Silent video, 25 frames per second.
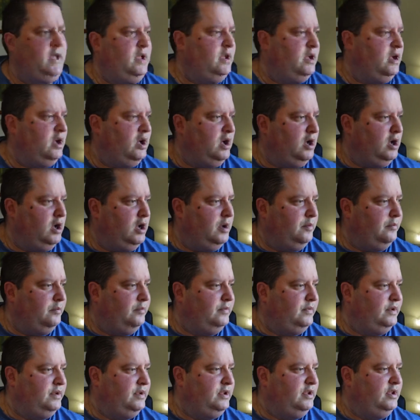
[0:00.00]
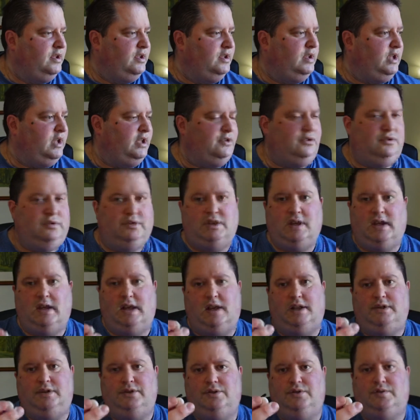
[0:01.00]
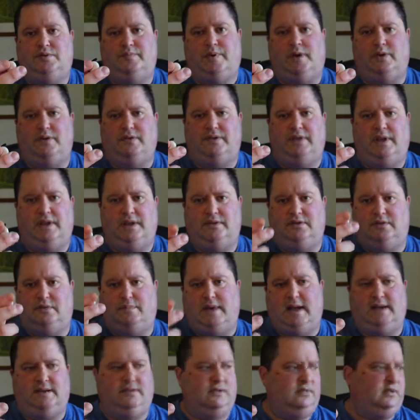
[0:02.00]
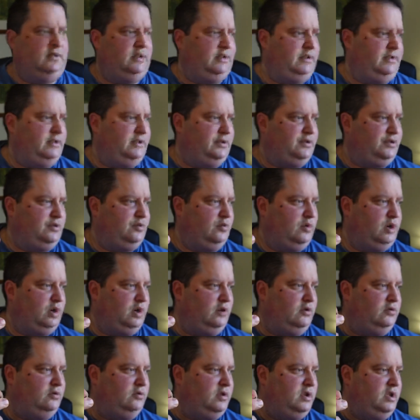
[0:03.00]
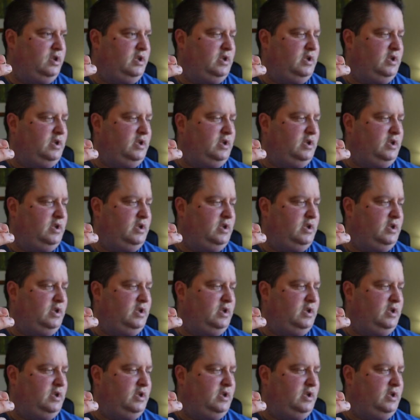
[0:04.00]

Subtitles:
And you can use both independently as well.